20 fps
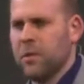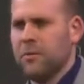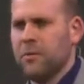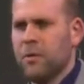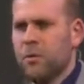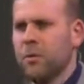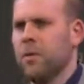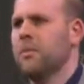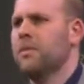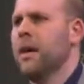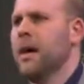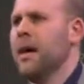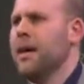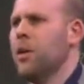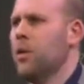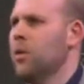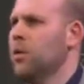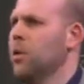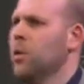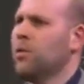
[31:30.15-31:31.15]
if you wouldn't mind,
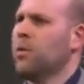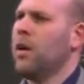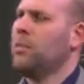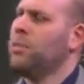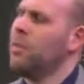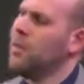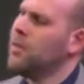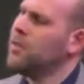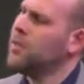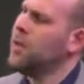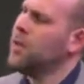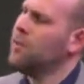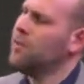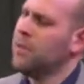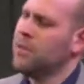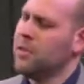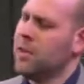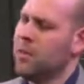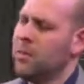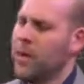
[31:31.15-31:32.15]
no one looking around but myself.
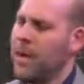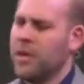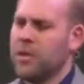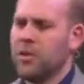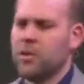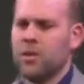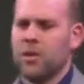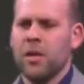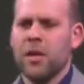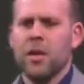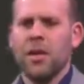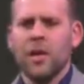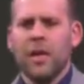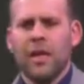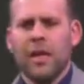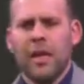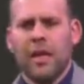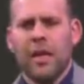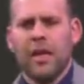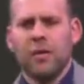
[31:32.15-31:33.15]
You say, Pastor,
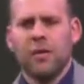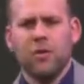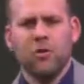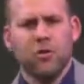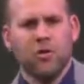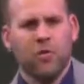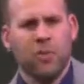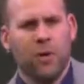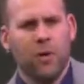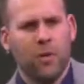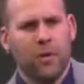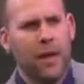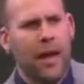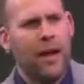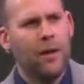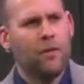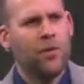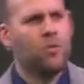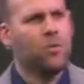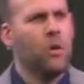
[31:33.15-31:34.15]
as you spoke,
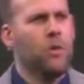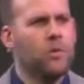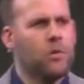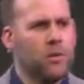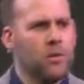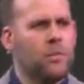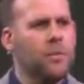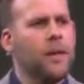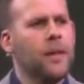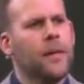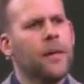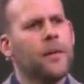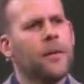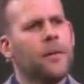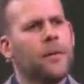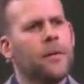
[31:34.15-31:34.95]
God spoke to me.